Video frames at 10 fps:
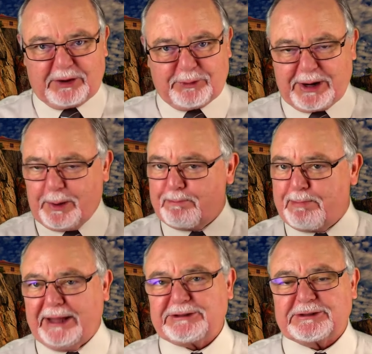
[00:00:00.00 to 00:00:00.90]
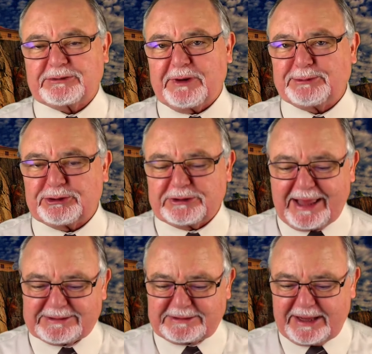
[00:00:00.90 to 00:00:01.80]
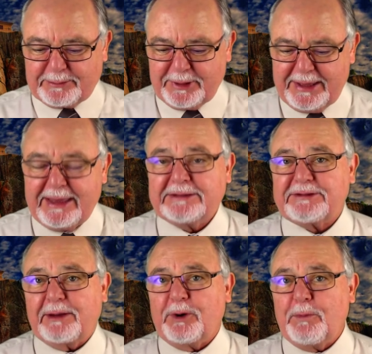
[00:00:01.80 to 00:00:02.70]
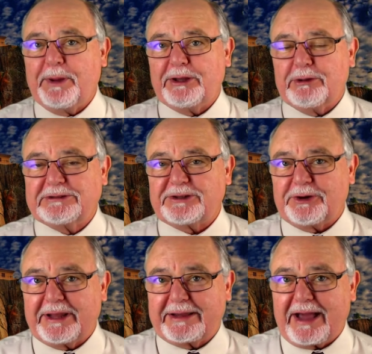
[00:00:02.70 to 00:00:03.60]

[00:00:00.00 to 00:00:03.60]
I read a bunch of scriptures last time, so I'm hoping you'll certainly